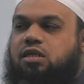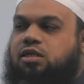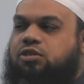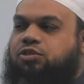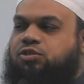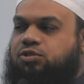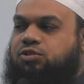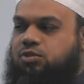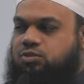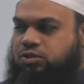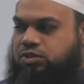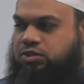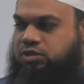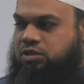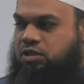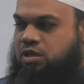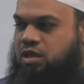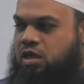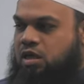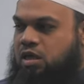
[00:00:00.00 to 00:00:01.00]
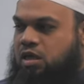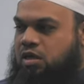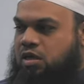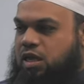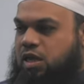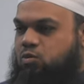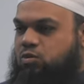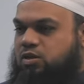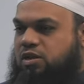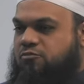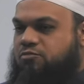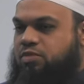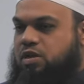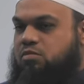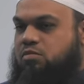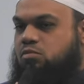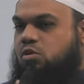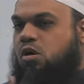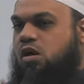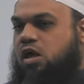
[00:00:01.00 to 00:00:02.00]
excuse. And I would have
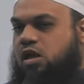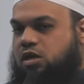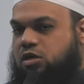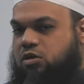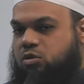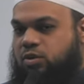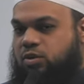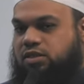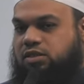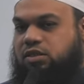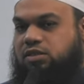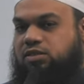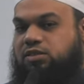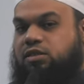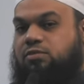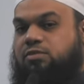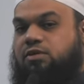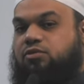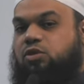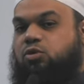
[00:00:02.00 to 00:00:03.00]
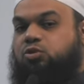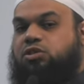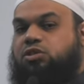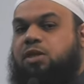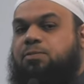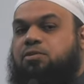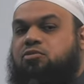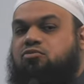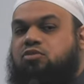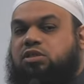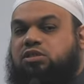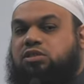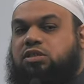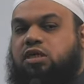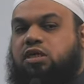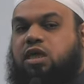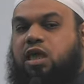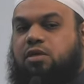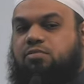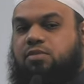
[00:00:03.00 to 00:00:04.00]
been more eloquent than some of those hypocrites
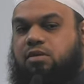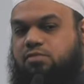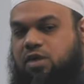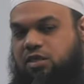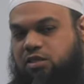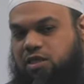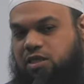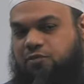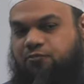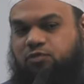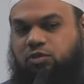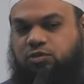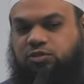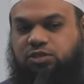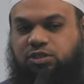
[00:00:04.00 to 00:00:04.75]
that came and made their false